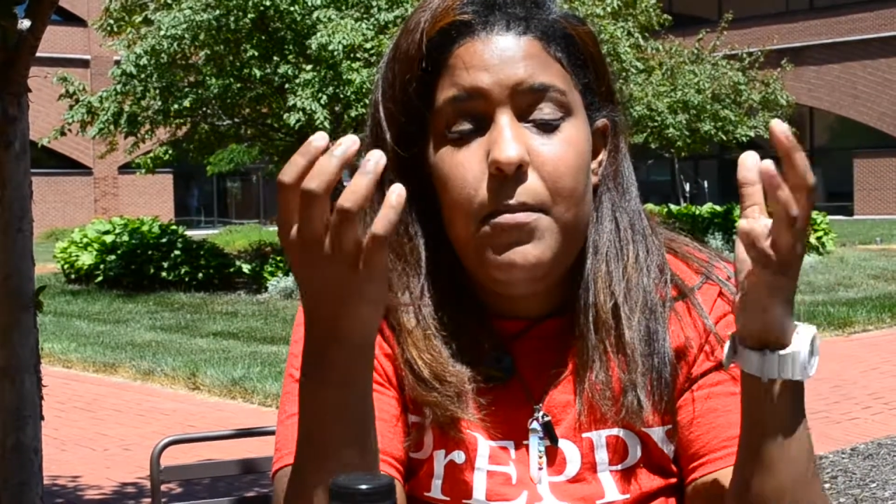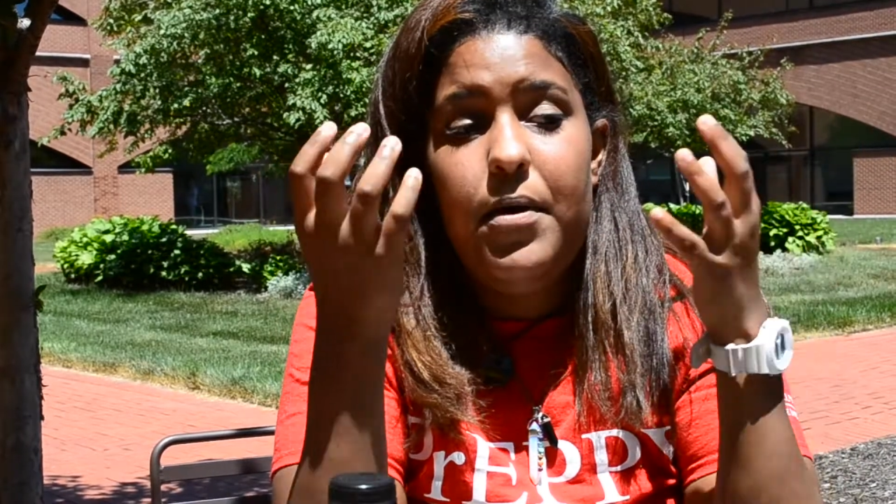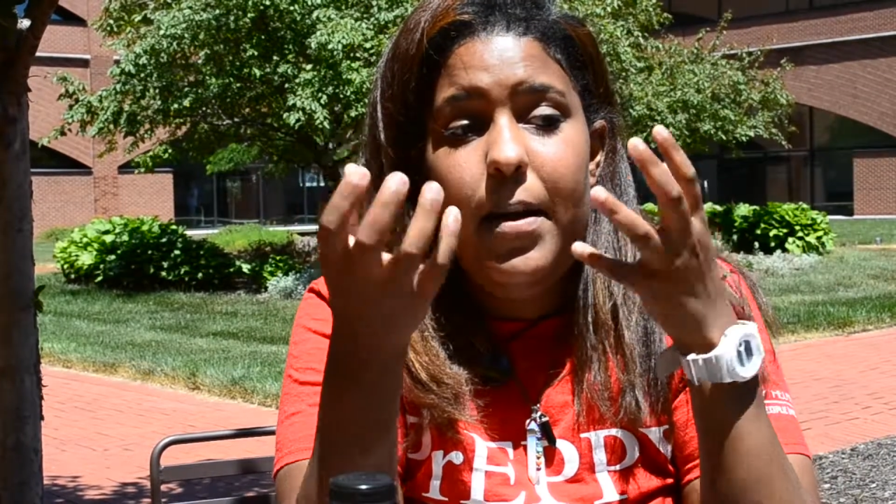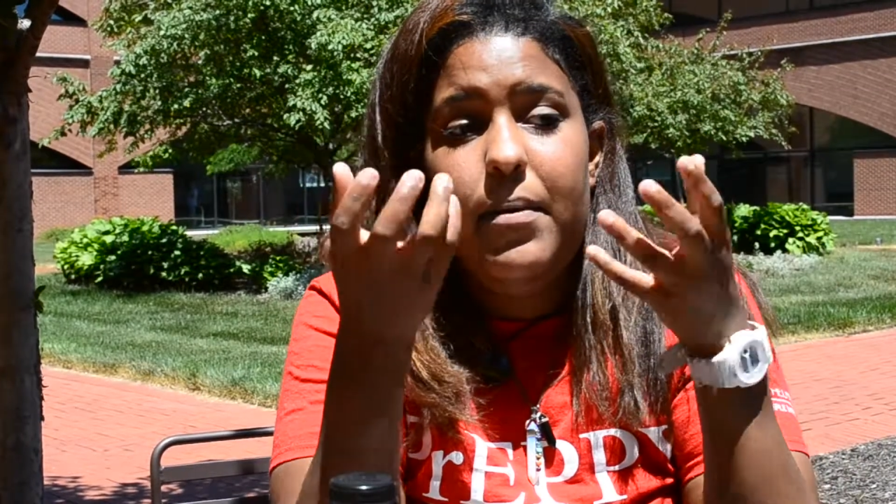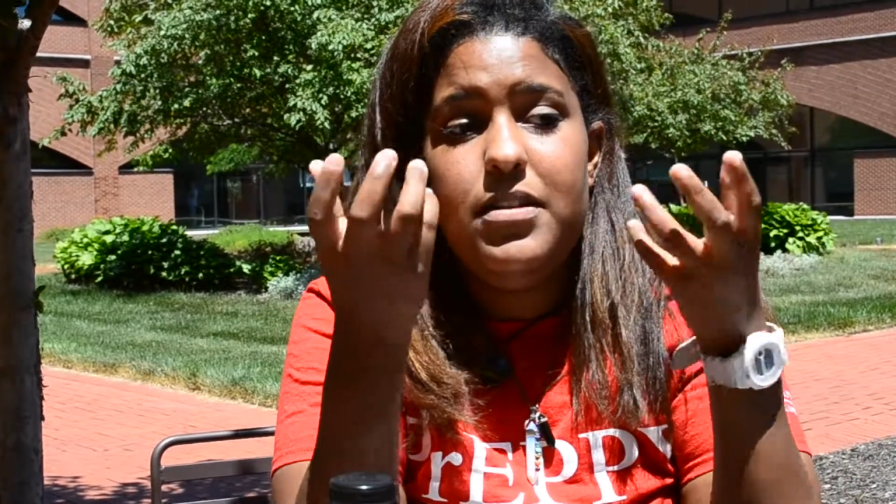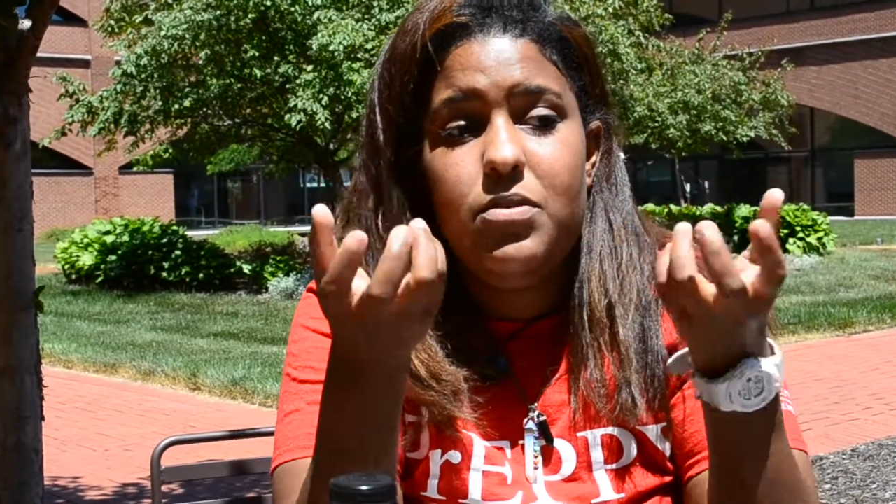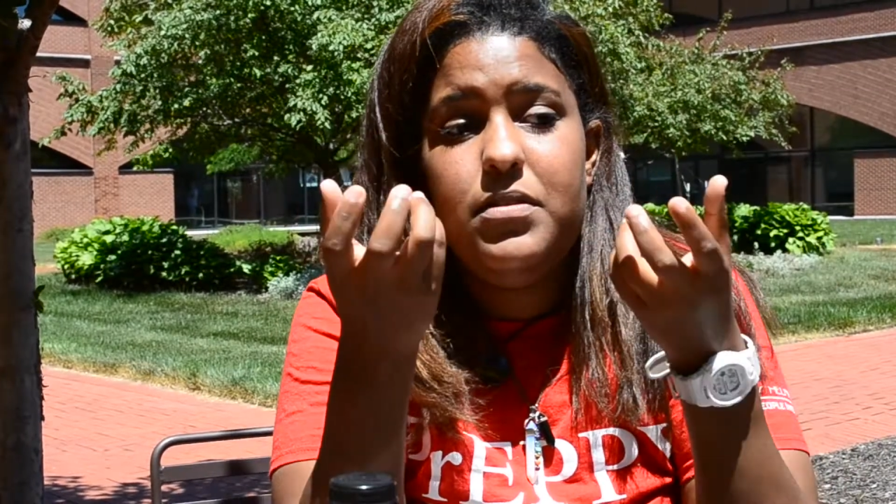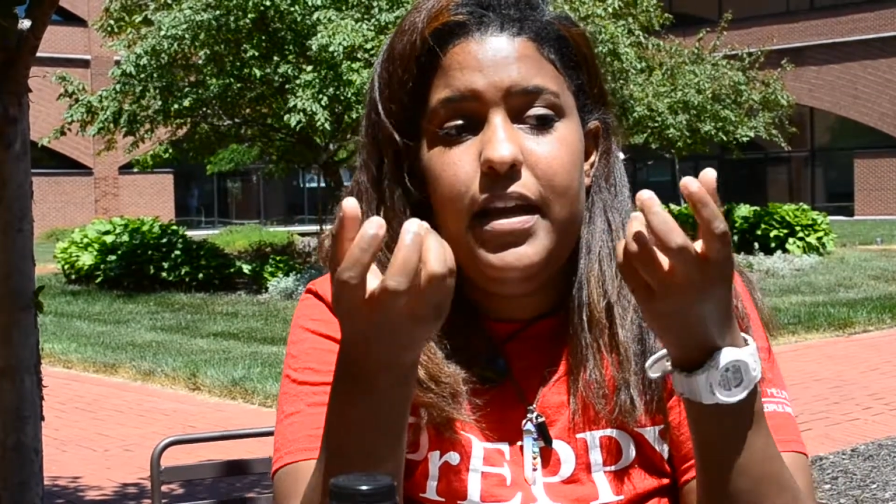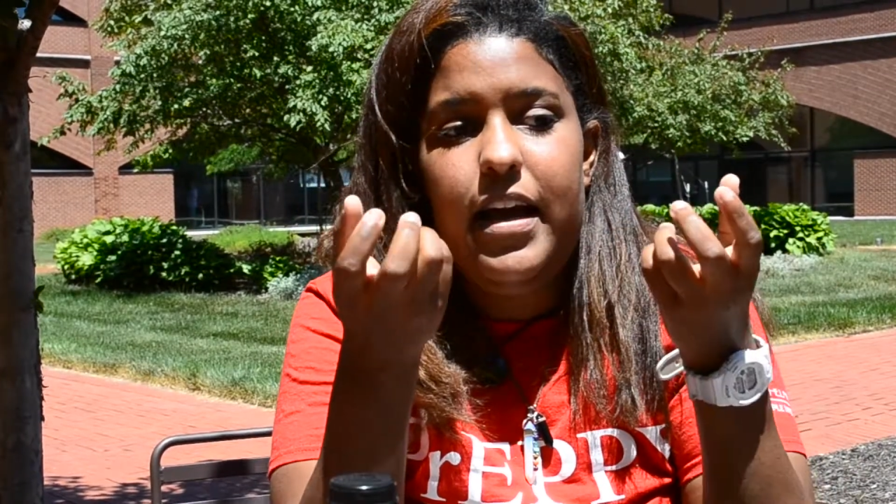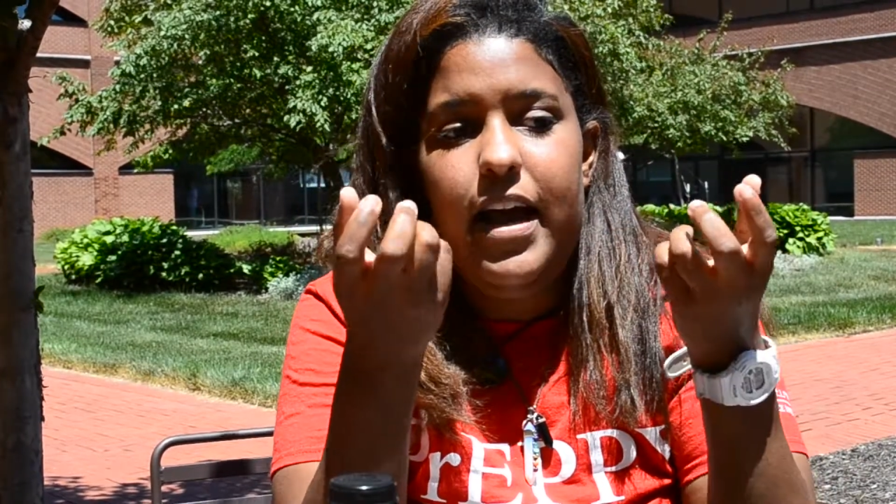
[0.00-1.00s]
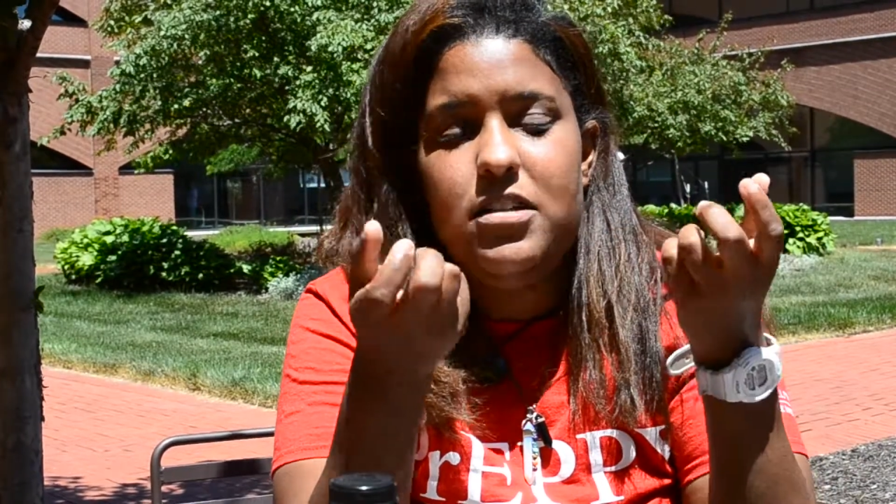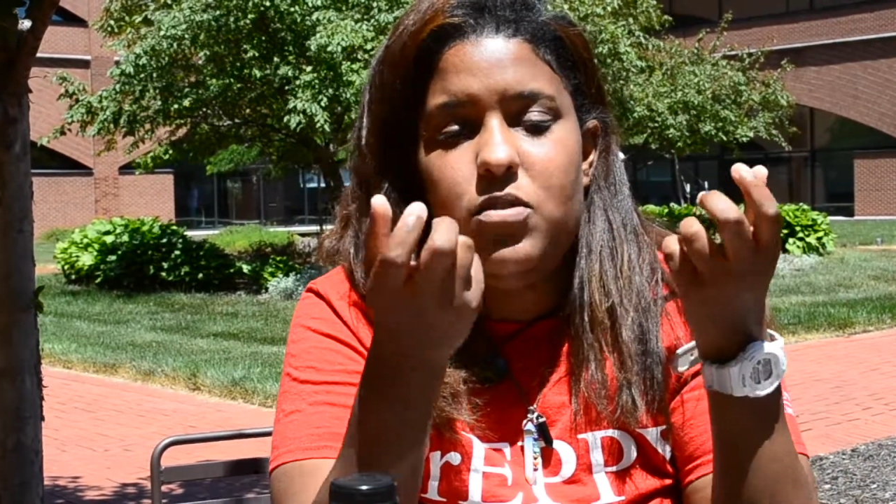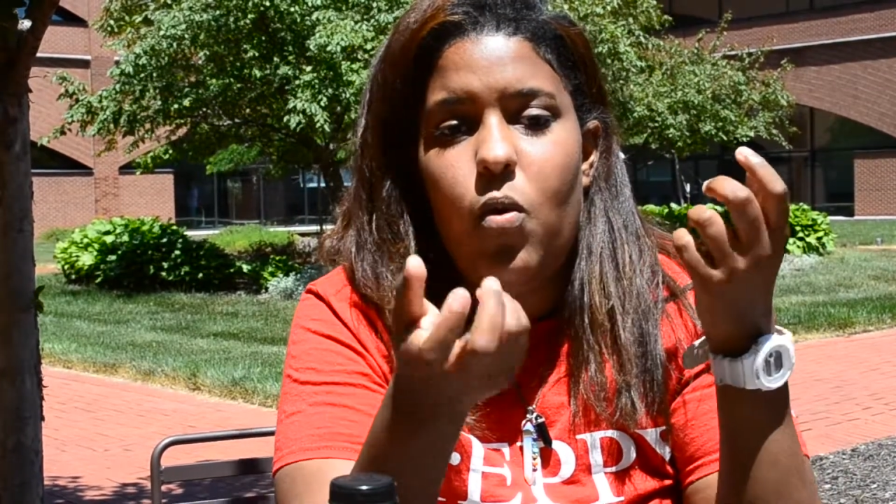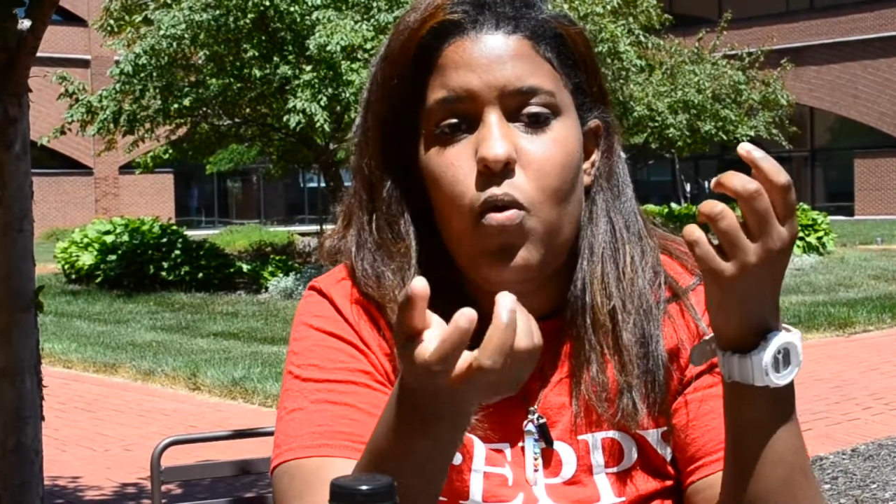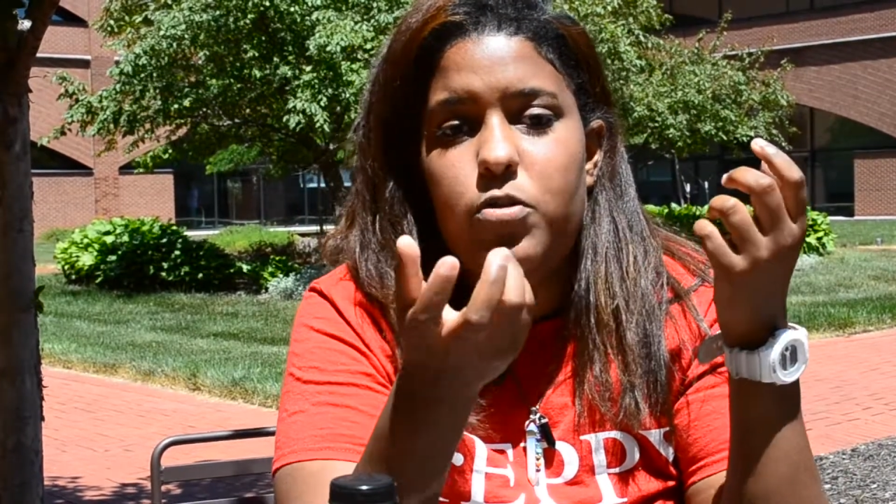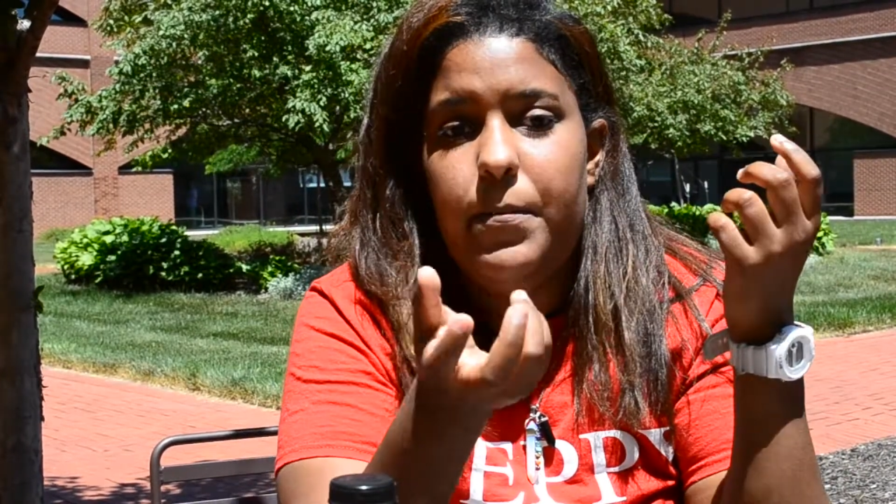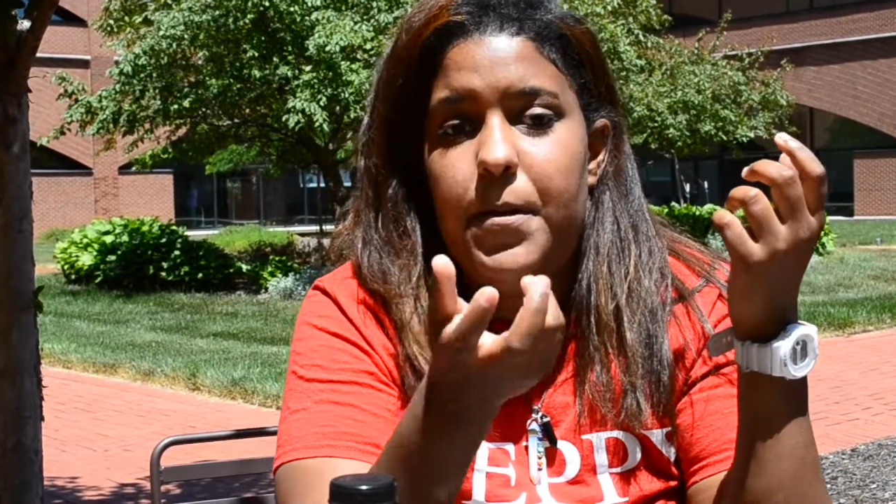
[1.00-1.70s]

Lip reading: But I also hold the